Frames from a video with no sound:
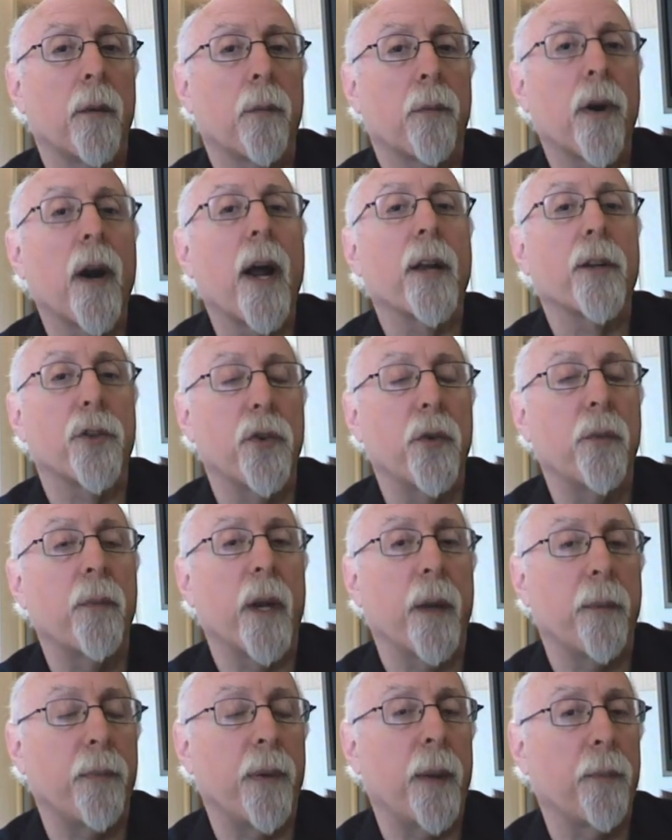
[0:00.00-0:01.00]
pry too
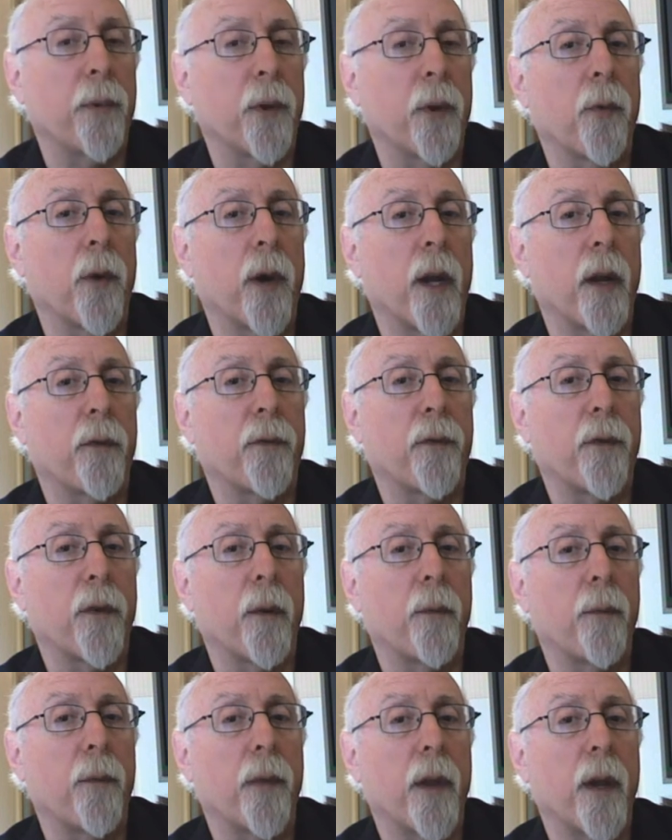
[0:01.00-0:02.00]
many people away
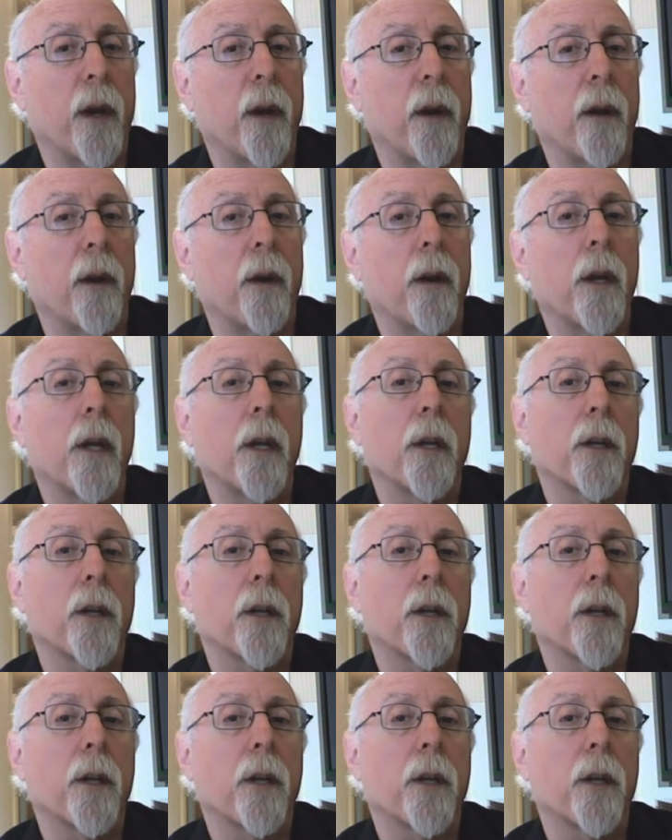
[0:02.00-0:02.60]
from their